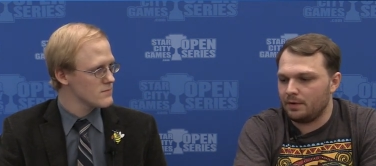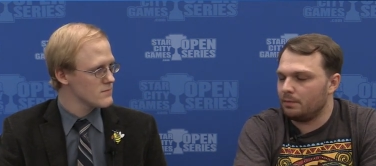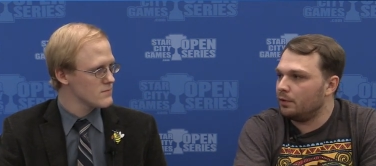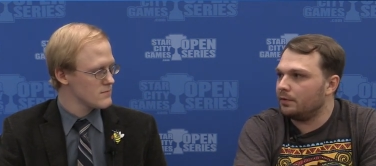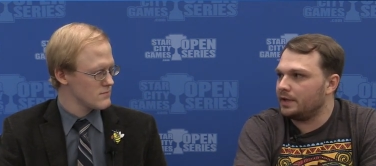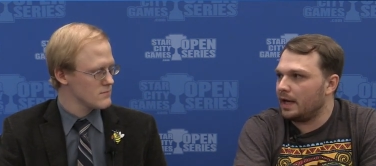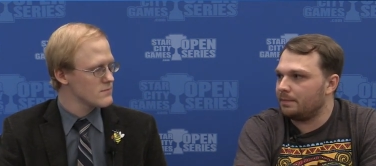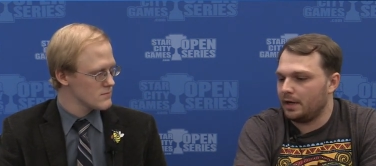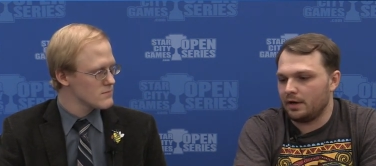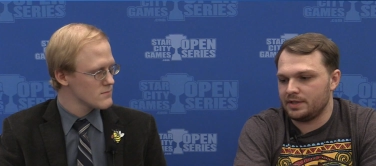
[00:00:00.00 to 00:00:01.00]
Speaker 1: removal deck,
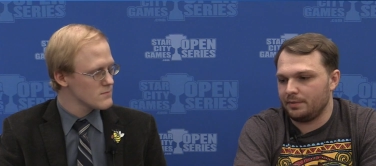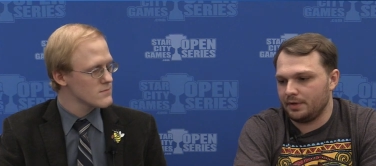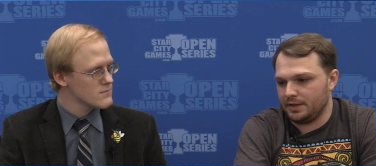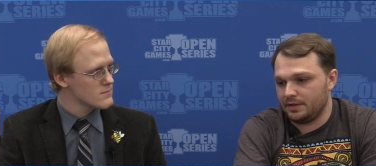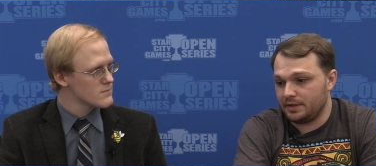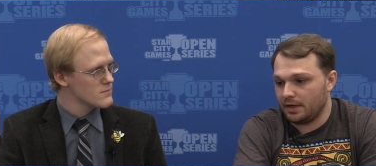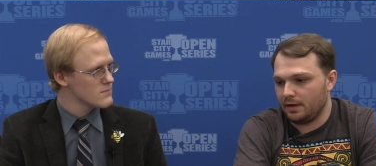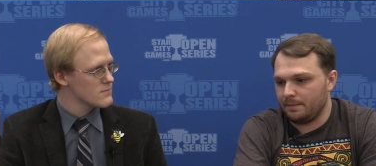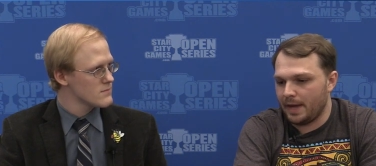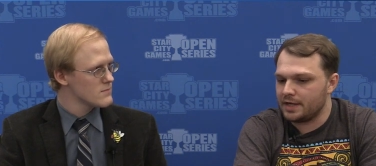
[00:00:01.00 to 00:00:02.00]
but I was able to like, stick
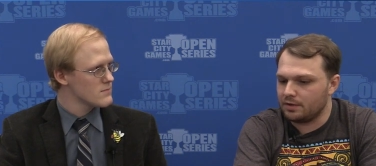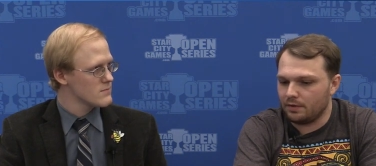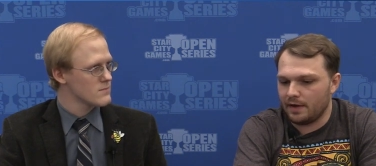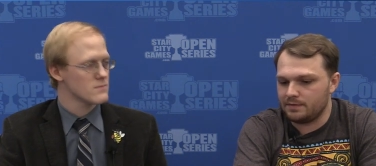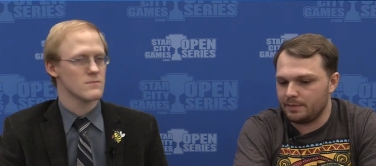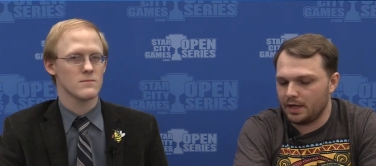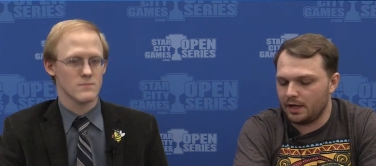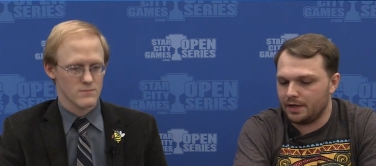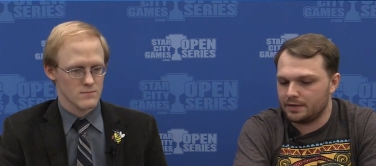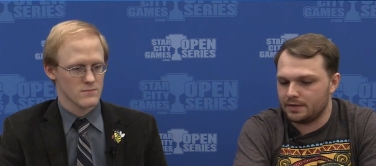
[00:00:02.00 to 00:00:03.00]
a master waves
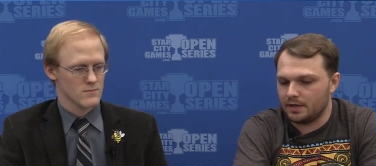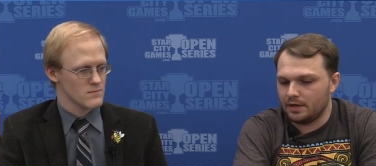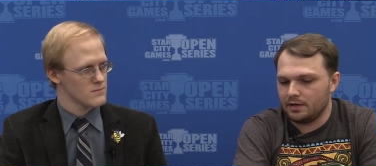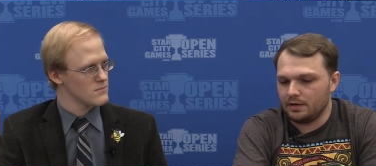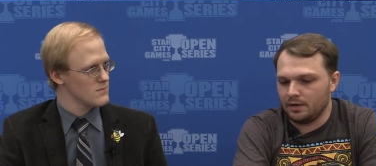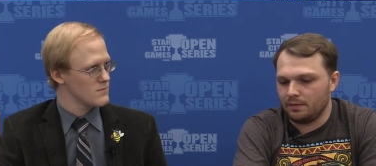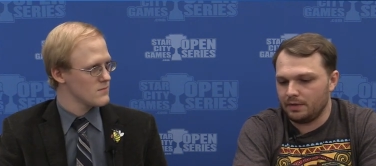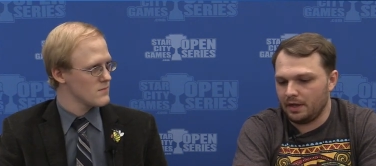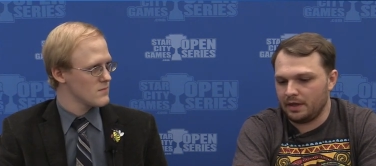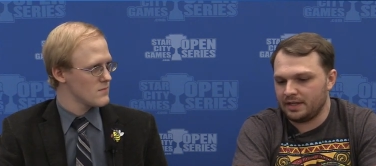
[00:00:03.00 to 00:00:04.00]
because you know
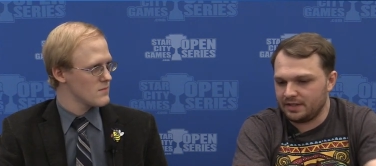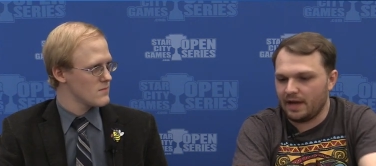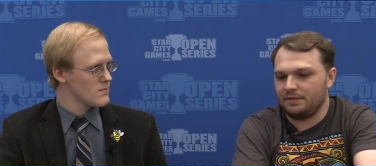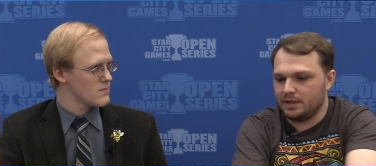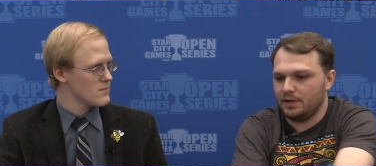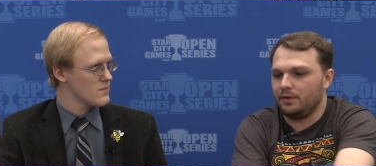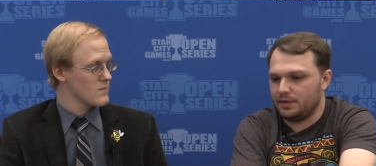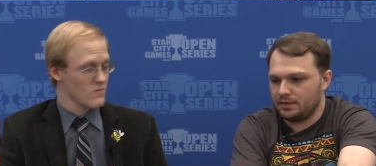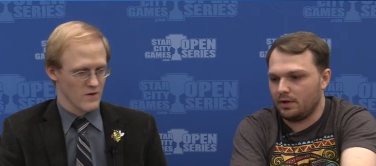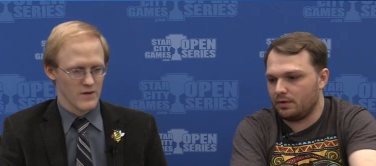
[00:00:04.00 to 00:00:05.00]
they, they still have to deal with
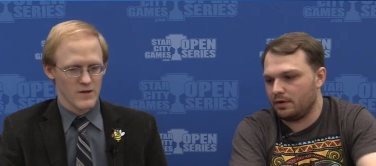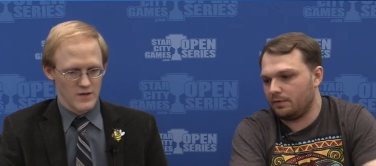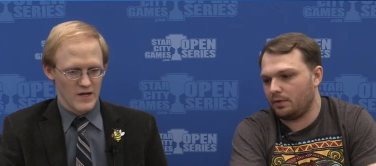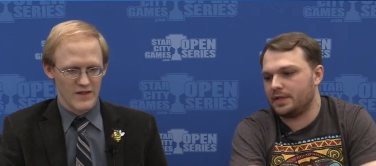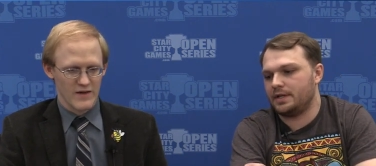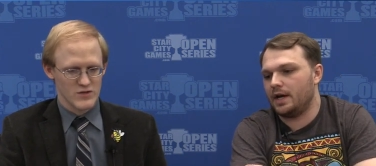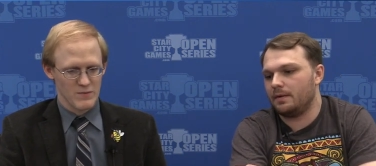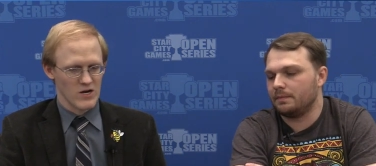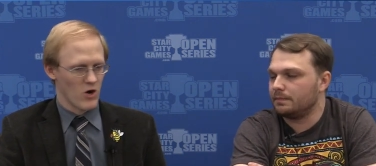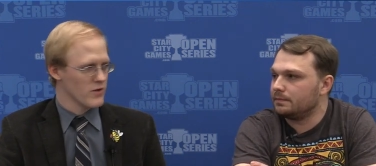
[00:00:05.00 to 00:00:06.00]
these lower curve threats. Yeah, they've now.
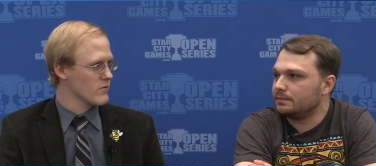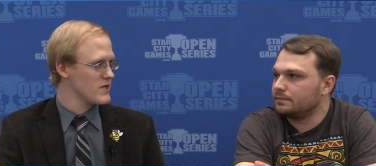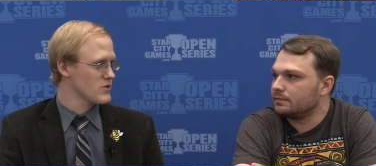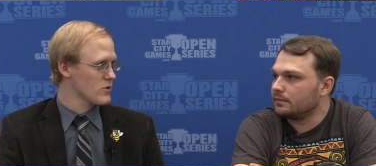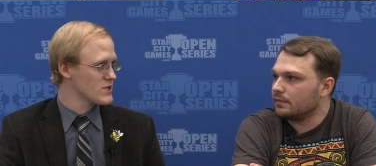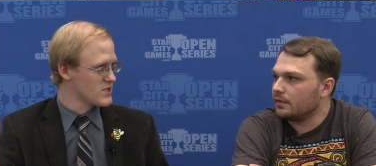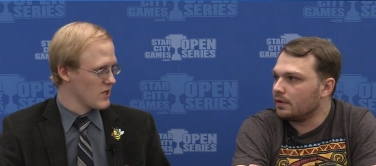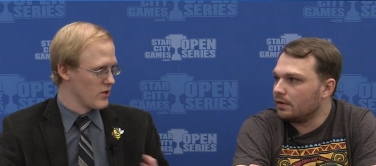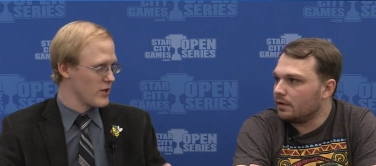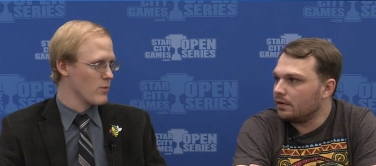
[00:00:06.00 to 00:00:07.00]
spent
Speaker 2: all the resources
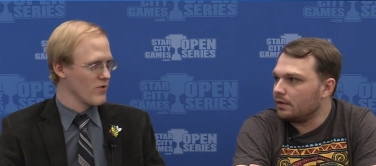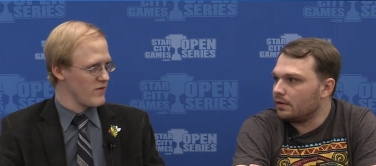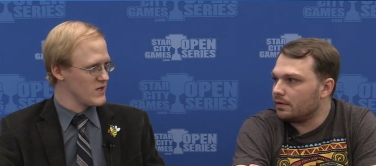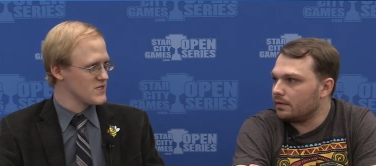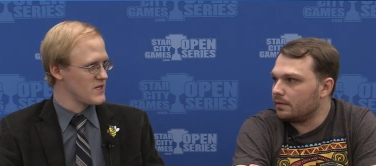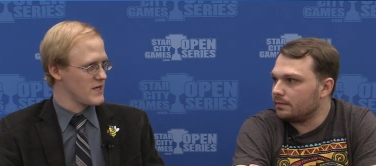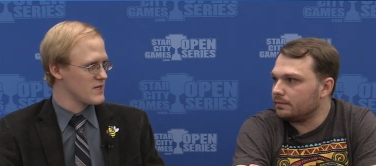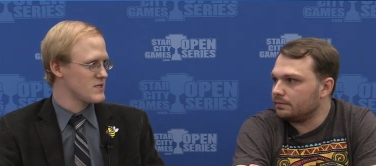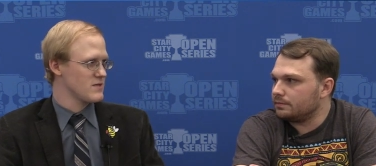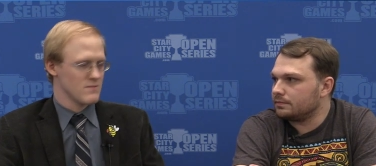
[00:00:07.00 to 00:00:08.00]
killing your previous
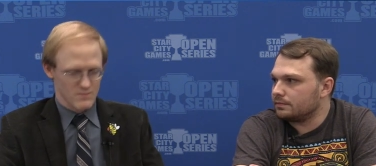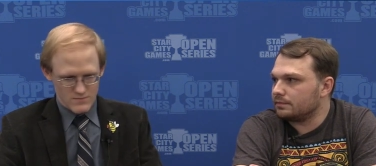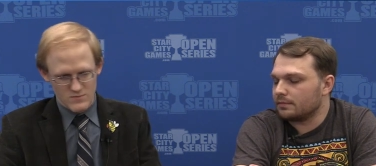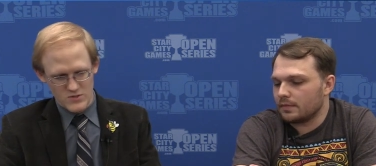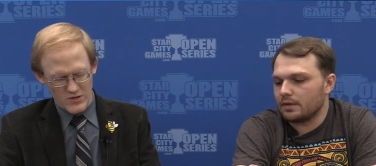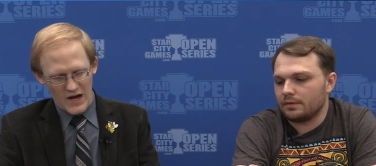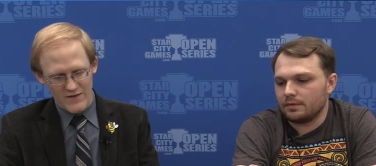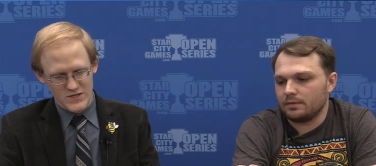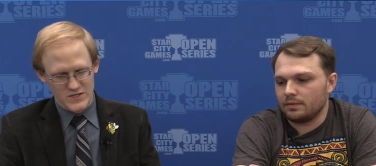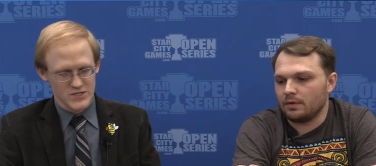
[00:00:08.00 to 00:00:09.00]
things, so
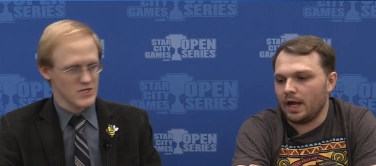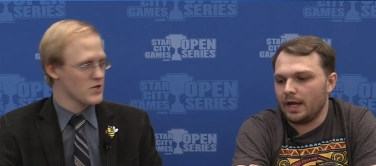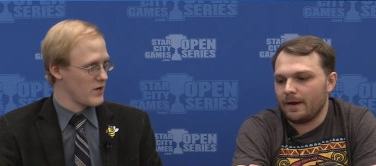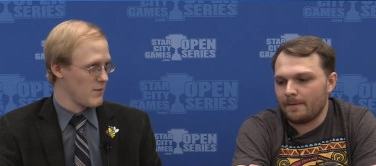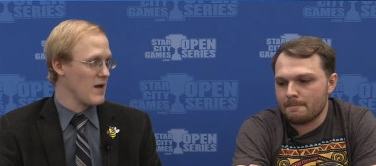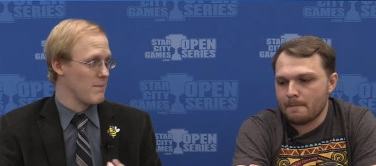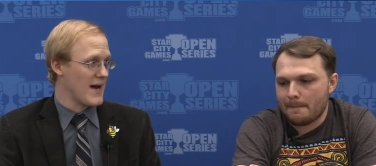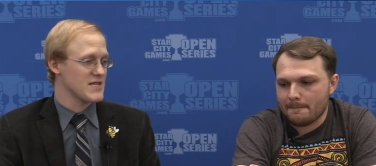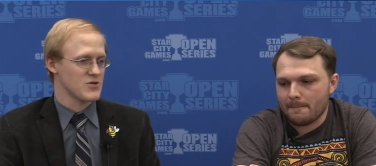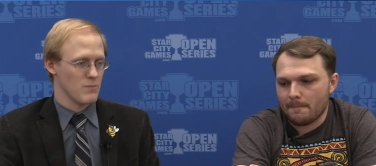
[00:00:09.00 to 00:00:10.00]
obviously it's right. just going to make
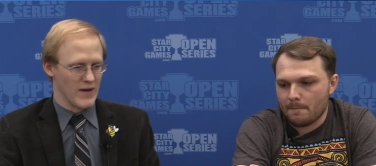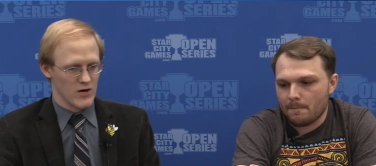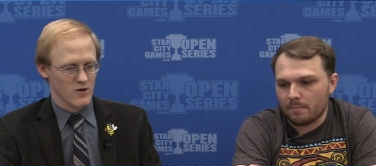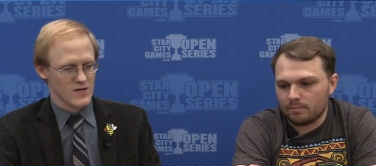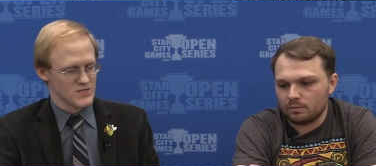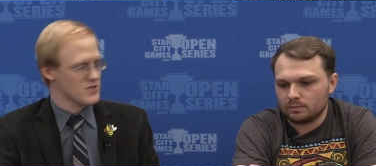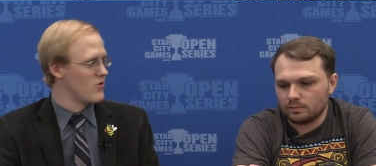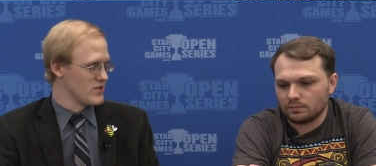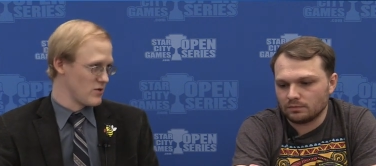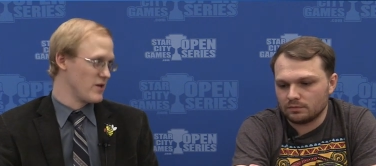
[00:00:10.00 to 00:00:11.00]
master better because it's
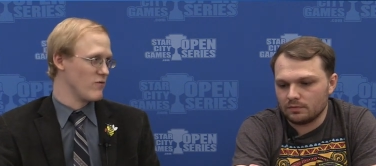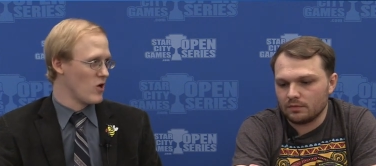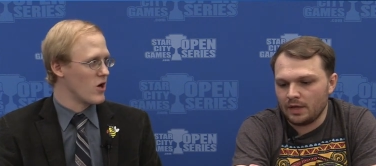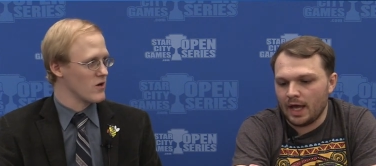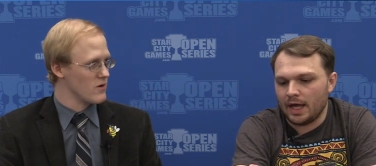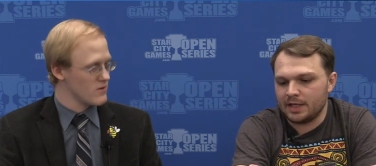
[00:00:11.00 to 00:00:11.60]
going to live longer. Yeah,